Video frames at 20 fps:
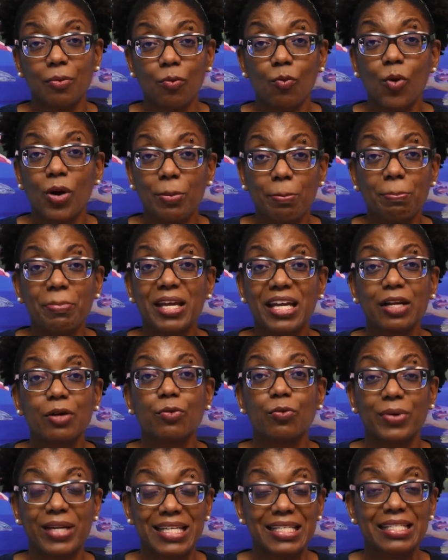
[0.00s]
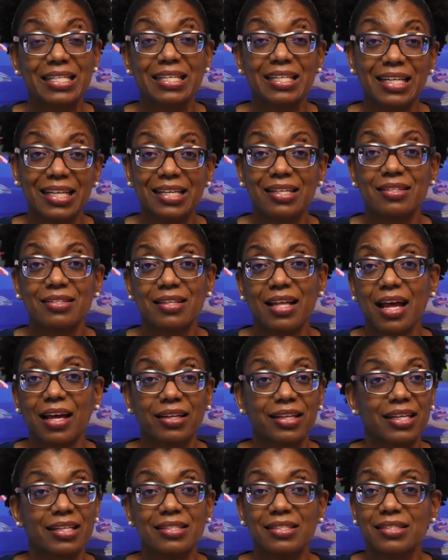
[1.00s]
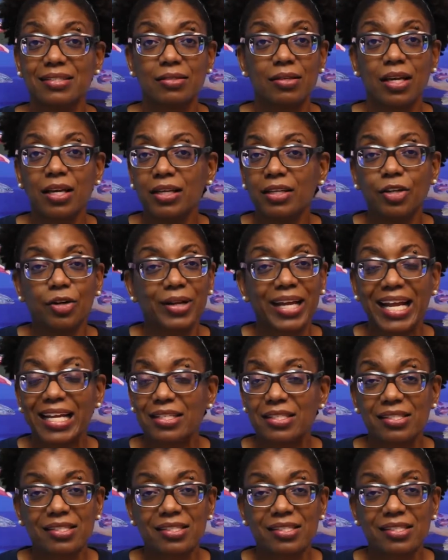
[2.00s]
one big reason is that kids can't